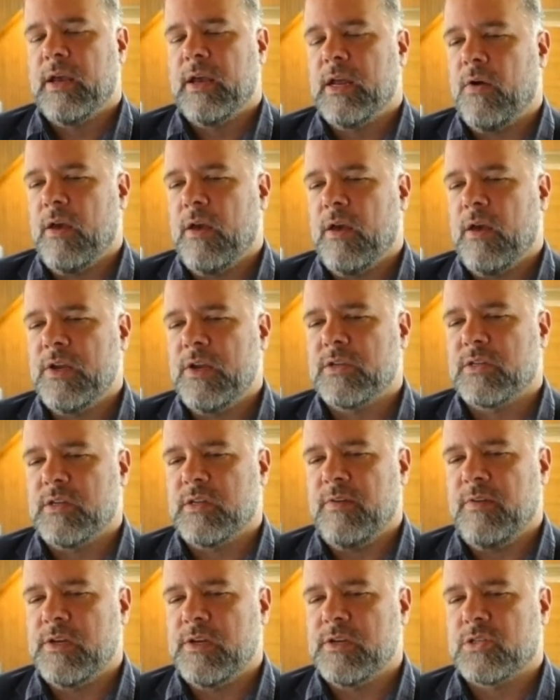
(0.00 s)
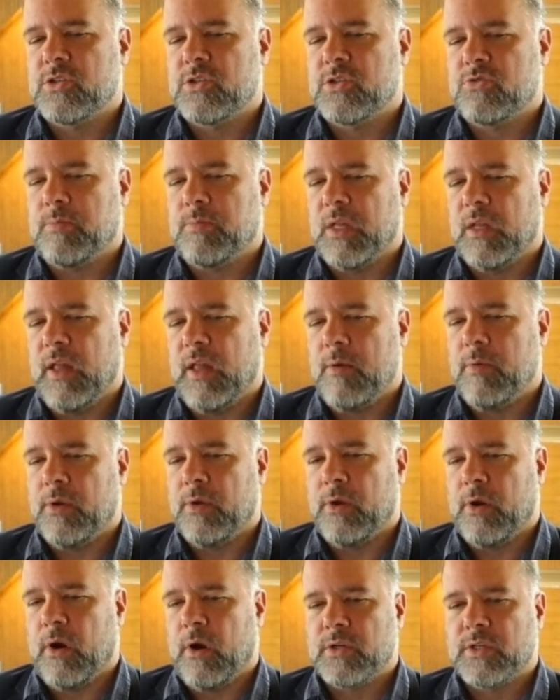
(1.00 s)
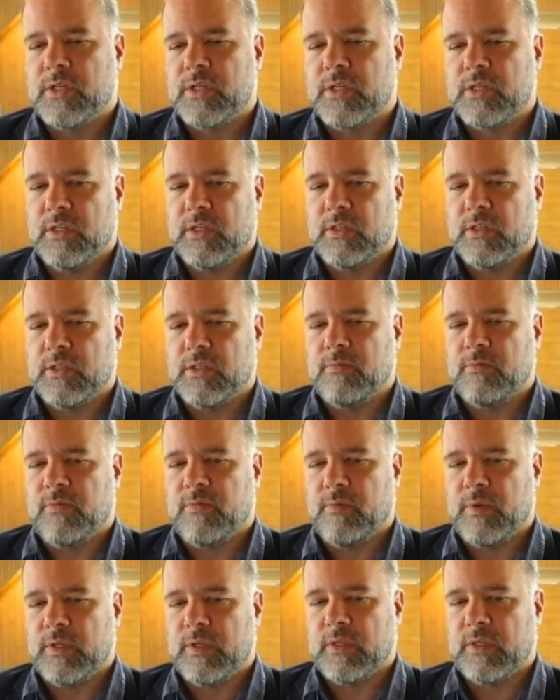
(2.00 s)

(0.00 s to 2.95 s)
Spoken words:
if you just strip the label narcissism